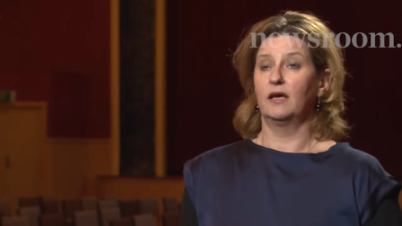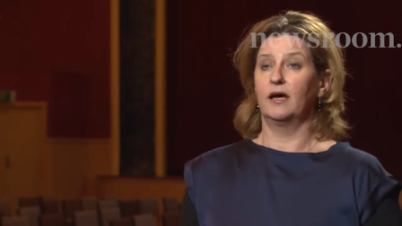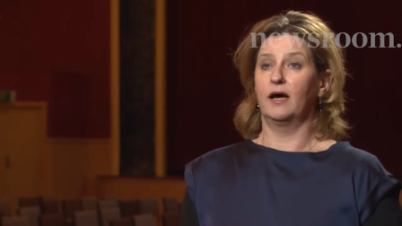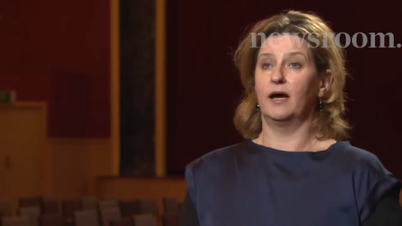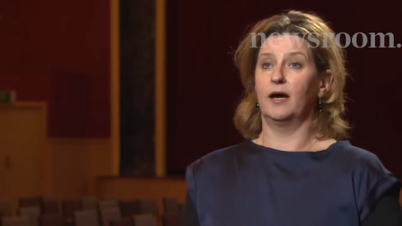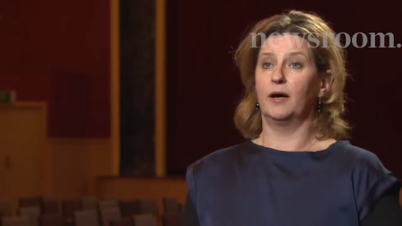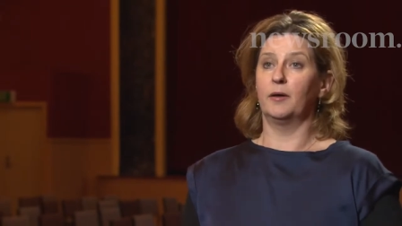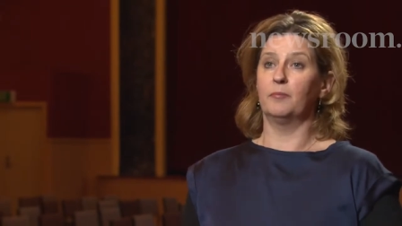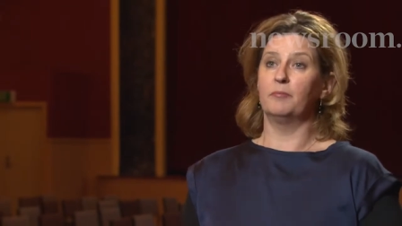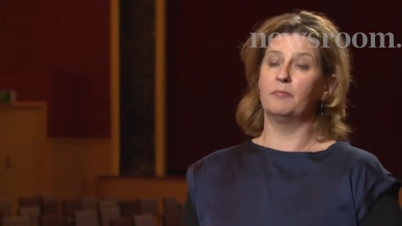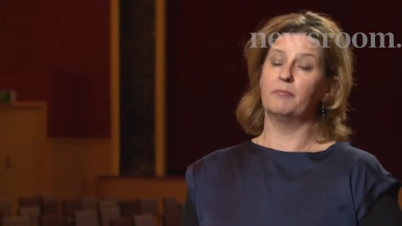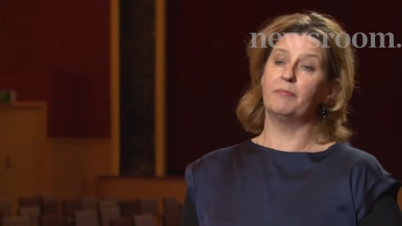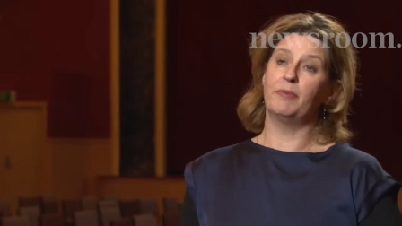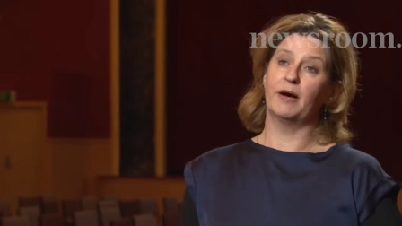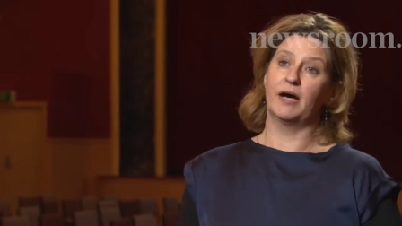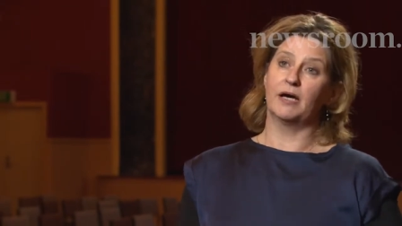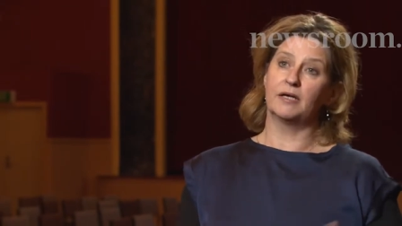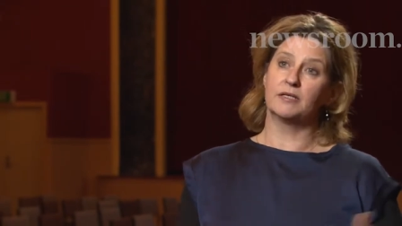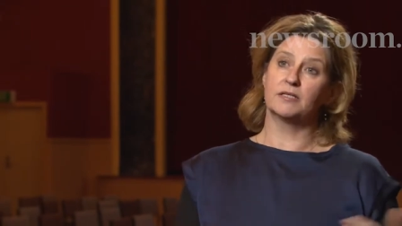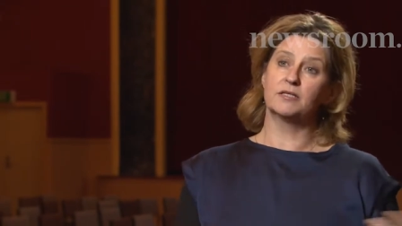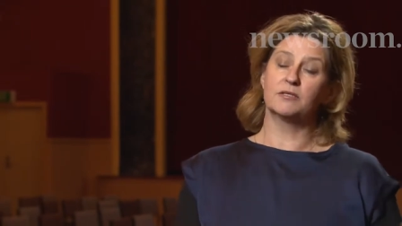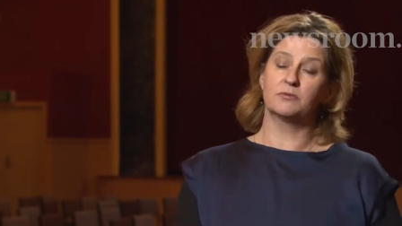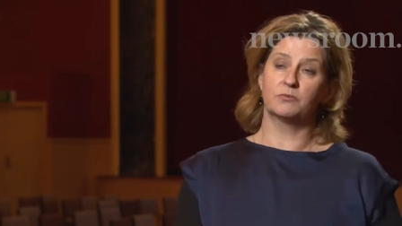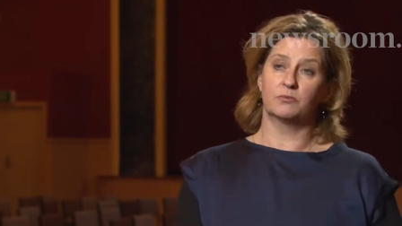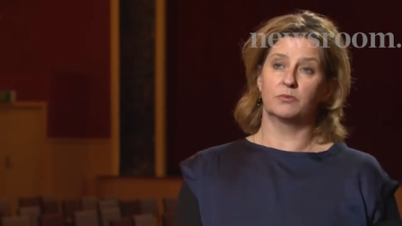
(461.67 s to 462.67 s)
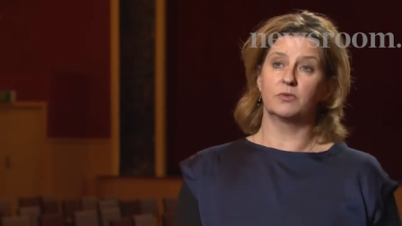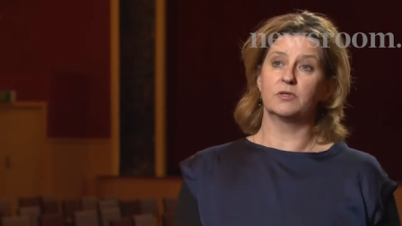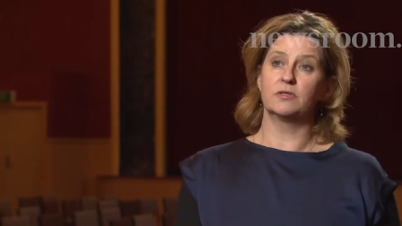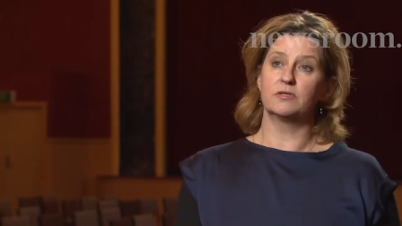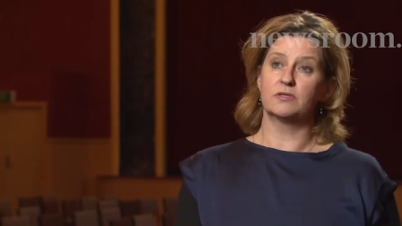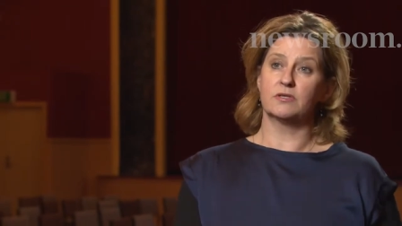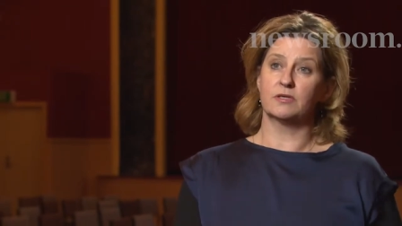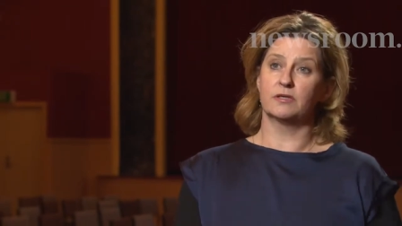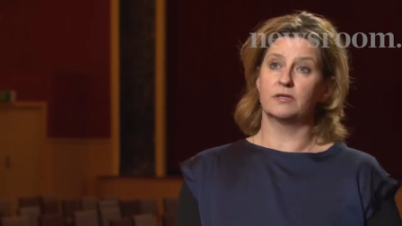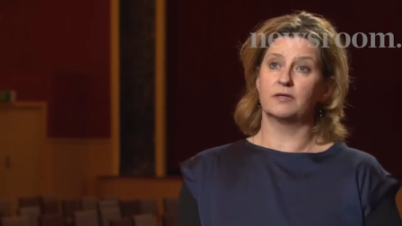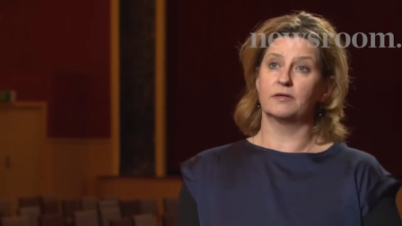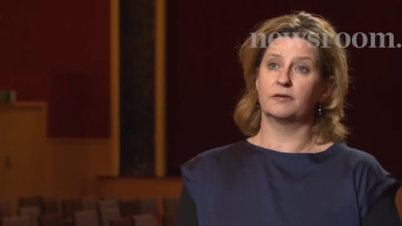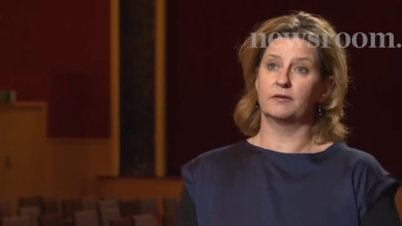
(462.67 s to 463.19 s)
um, but
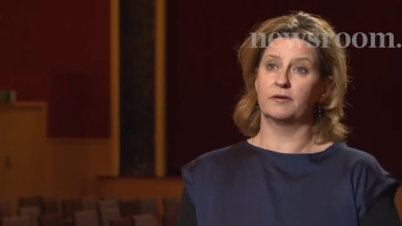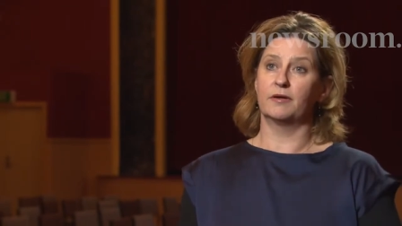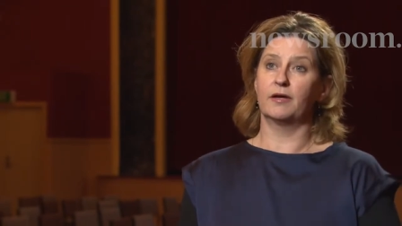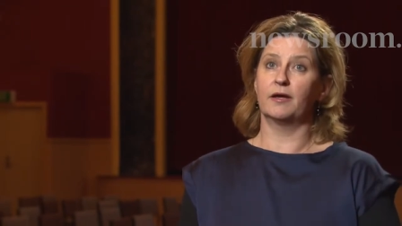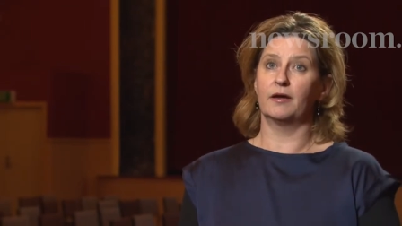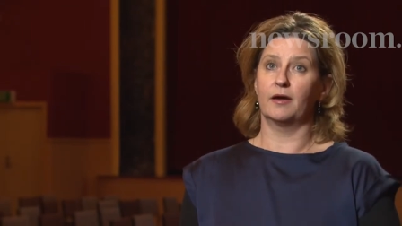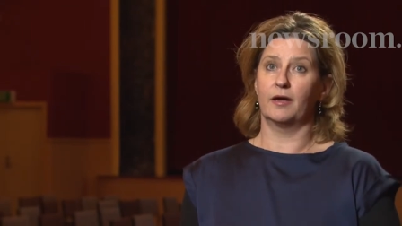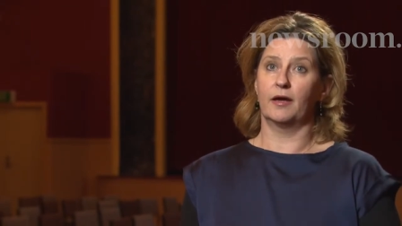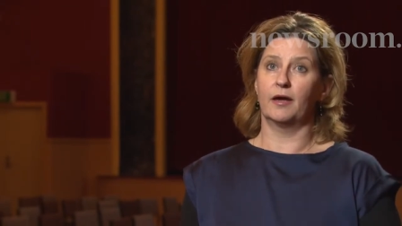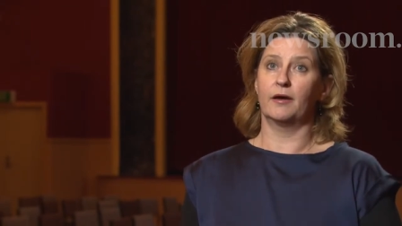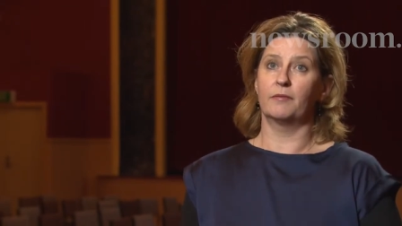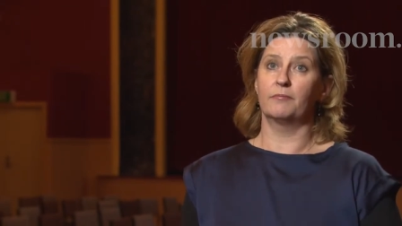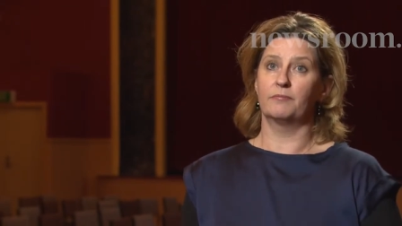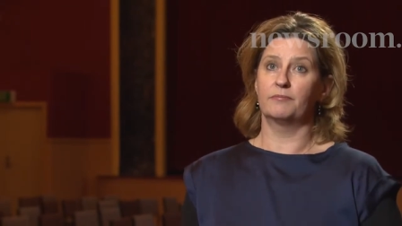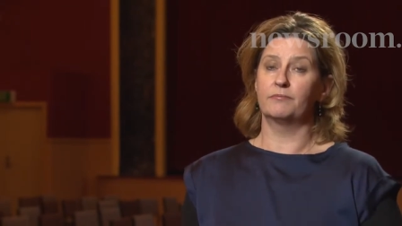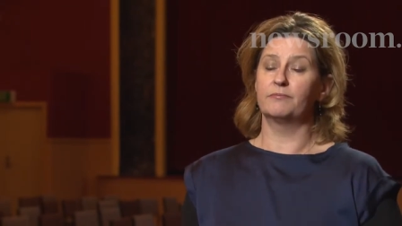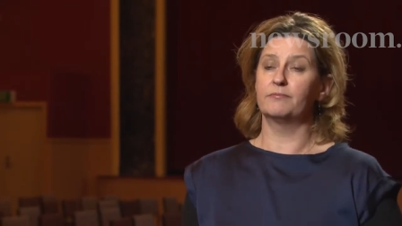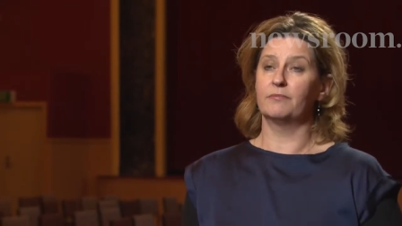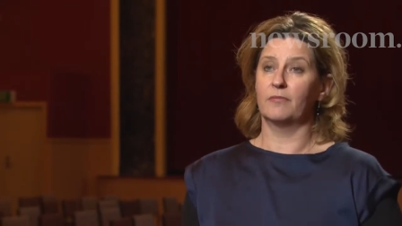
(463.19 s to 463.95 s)
was a, a,